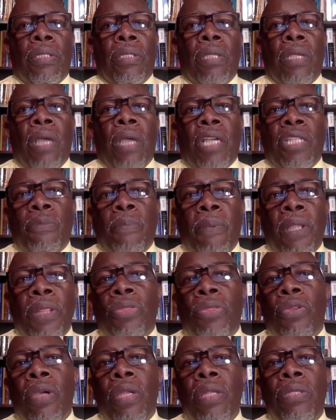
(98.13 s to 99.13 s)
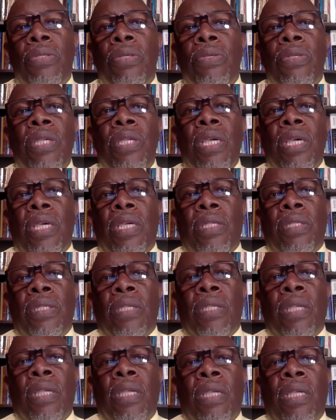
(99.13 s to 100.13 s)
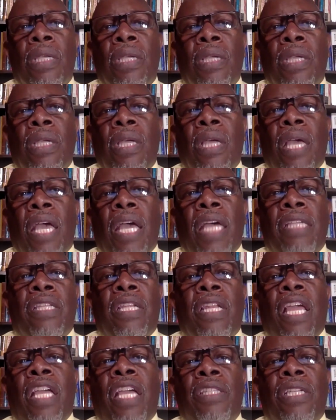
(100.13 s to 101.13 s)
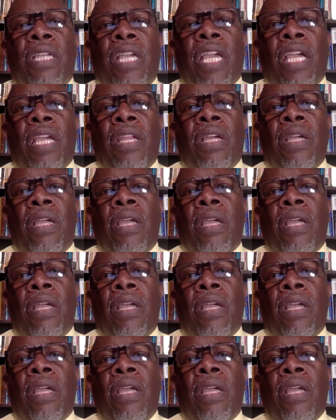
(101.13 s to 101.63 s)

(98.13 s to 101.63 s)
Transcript: I spent 32 years as an educator